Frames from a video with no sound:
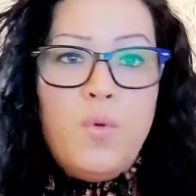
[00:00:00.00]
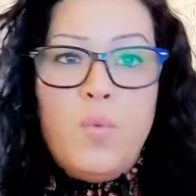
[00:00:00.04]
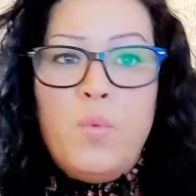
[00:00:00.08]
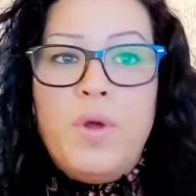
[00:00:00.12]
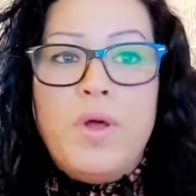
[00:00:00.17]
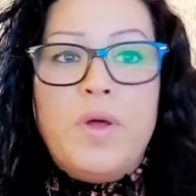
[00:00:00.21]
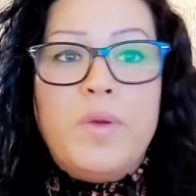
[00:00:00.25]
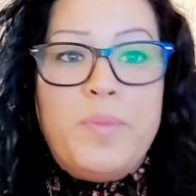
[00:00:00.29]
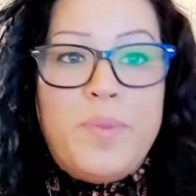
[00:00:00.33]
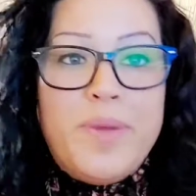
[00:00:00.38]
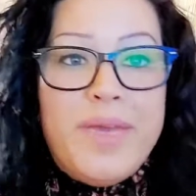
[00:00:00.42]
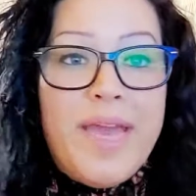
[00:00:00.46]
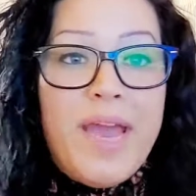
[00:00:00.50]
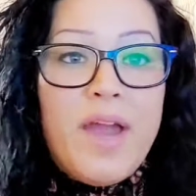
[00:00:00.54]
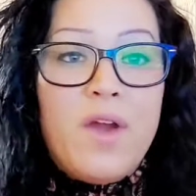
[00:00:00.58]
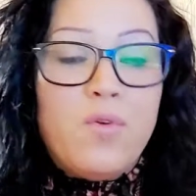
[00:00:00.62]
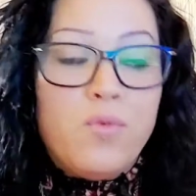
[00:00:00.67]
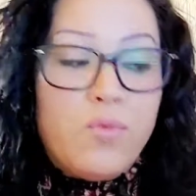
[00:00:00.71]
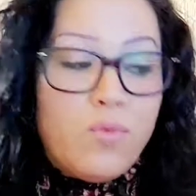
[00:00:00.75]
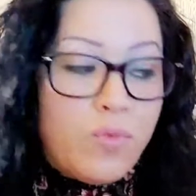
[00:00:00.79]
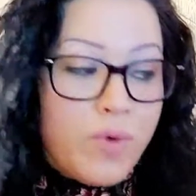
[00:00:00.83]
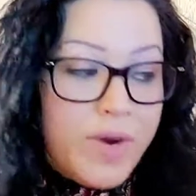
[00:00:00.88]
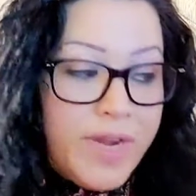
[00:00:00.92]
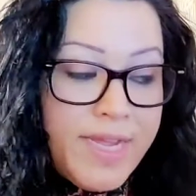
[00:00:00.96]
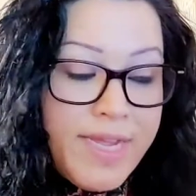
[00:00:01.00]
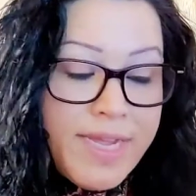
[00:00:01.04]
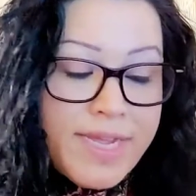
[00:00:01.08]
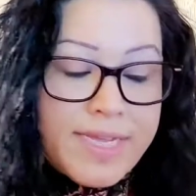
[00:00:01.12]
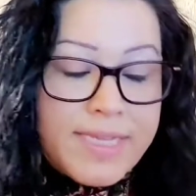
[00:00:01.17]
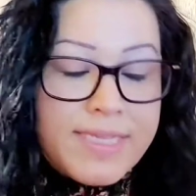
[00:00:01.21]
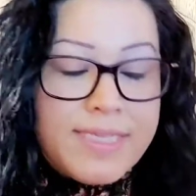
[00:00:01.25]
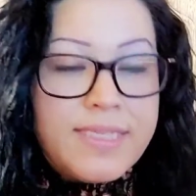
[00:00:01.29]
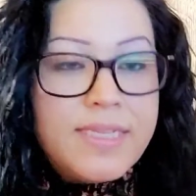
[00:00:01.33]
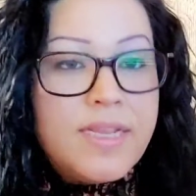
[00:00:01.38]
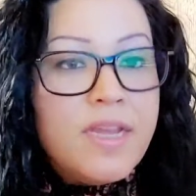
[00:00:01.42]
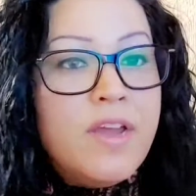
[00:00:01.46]
will be at
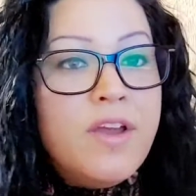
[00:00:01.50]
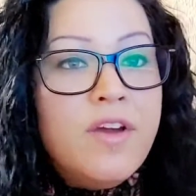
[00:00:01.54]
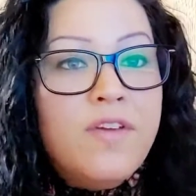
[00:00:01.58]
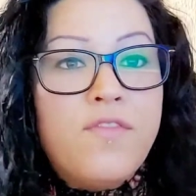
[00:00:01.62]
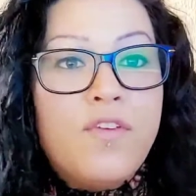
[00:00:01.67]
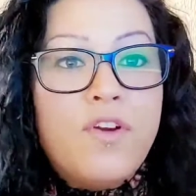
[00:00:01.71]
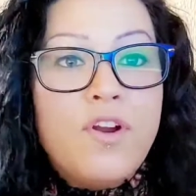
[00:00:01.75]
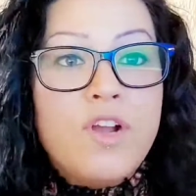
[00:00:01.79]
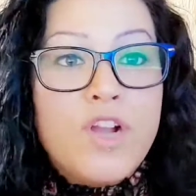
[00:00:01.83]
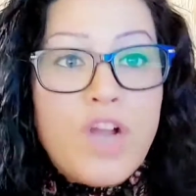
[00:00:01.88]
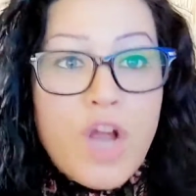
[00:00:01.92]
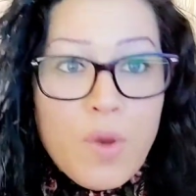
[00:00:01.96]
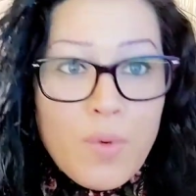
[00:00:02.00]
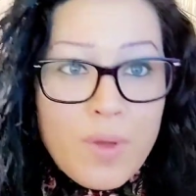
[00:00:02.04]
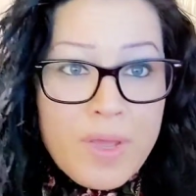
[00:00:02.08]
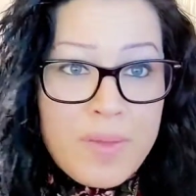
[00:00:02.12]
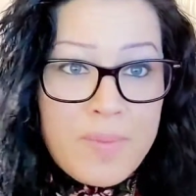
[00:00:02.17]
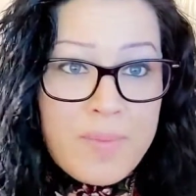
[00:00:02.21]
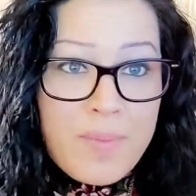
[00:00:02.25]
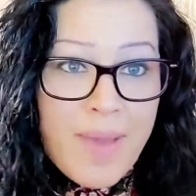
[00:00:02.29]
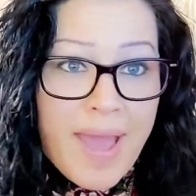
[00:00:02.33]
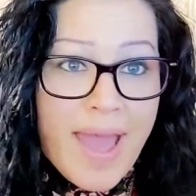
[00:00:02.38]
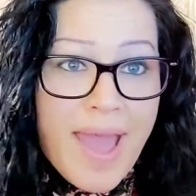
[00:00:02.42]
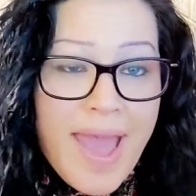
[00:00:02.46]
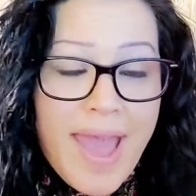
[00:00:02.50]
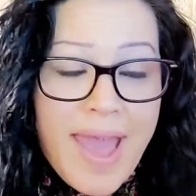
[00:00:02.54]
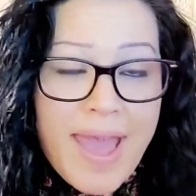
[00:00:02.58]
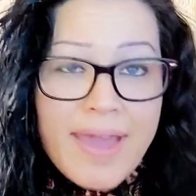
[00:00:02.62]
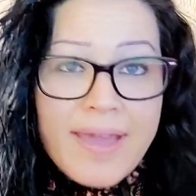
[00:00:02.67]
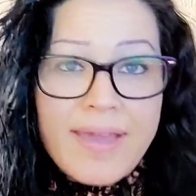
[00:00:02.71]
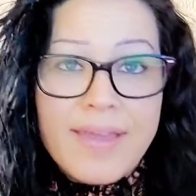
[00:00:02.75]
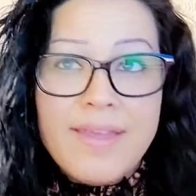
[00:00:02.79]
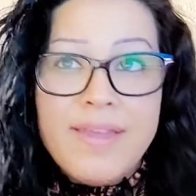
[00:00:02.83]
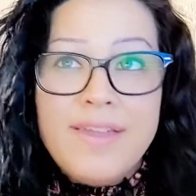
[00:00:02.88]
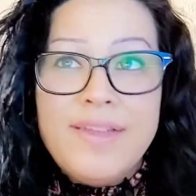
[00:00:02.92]
risk for going back